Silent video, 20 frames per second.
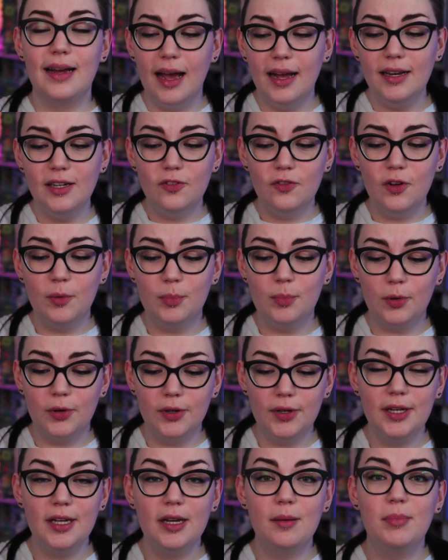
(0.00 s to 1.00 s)
Kind of
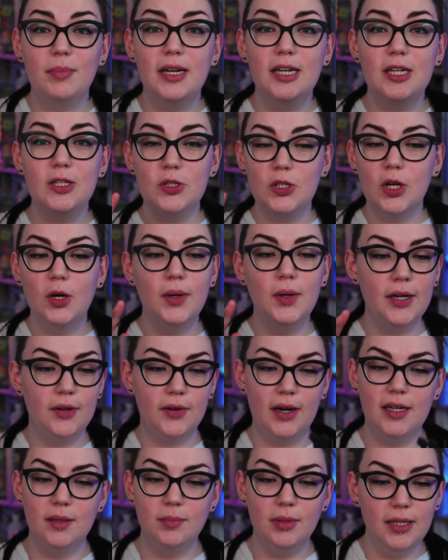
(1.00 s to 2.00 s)
boring, but so
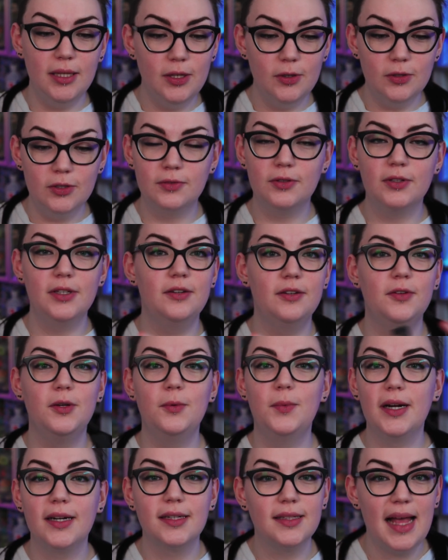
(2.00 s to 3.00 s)
incredibly useful if you
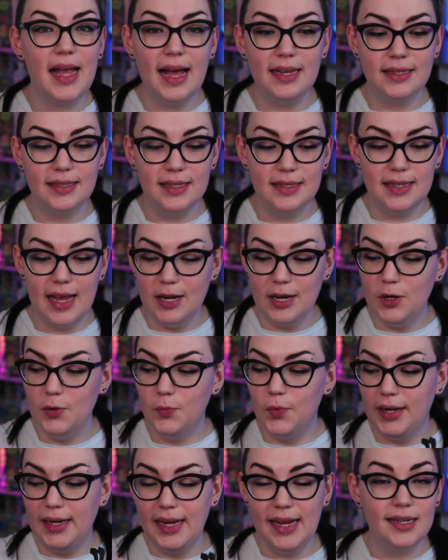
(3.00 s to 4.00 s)
wear glasses and you
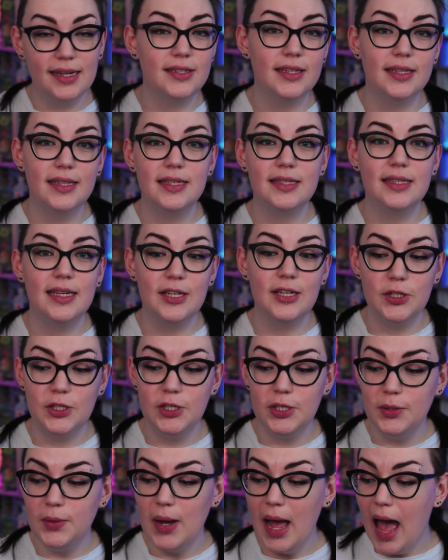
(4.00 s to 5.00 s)
run into this
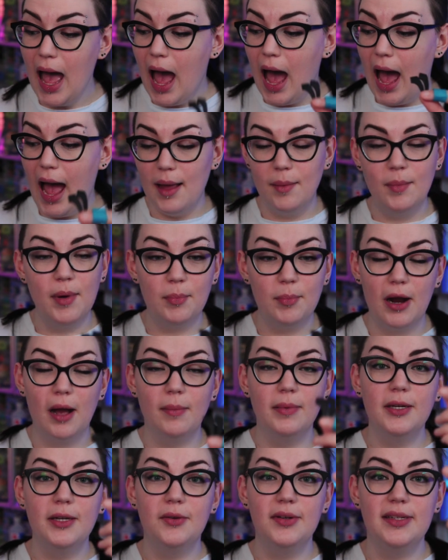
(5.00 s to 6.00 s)
issue. I'm
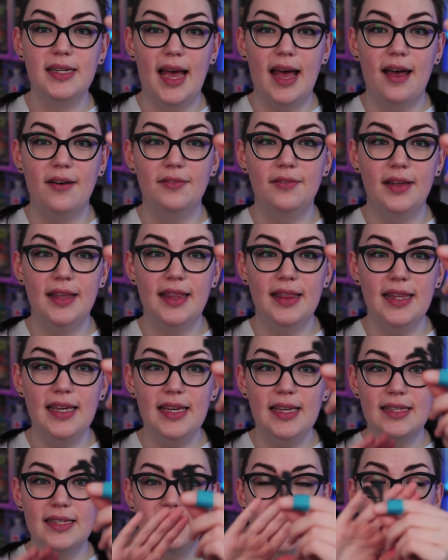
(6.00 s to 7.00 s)
probably going to have
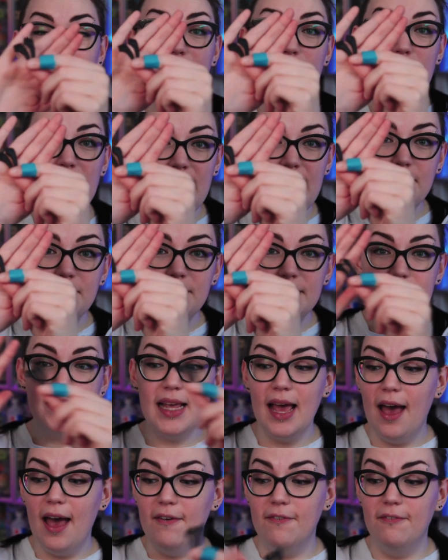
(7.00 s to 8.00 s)
these tips
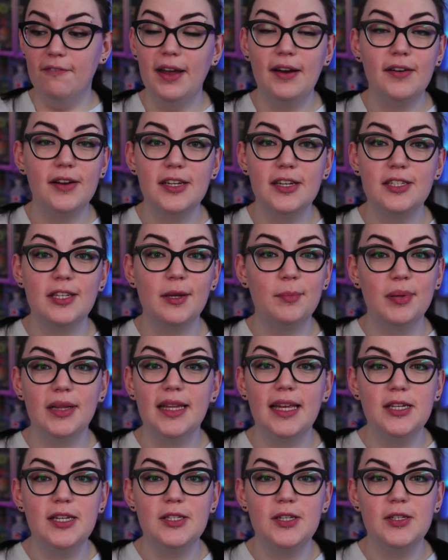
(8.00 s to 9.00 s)
various
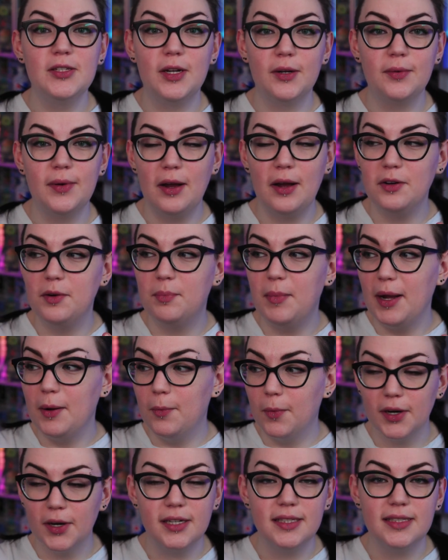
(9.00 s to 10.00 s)
places around my
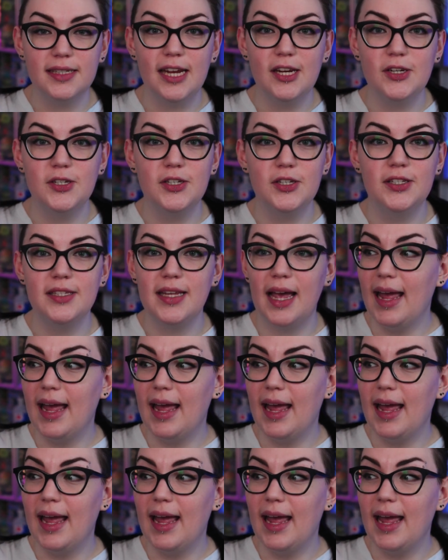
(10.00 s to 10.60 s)
work workstations.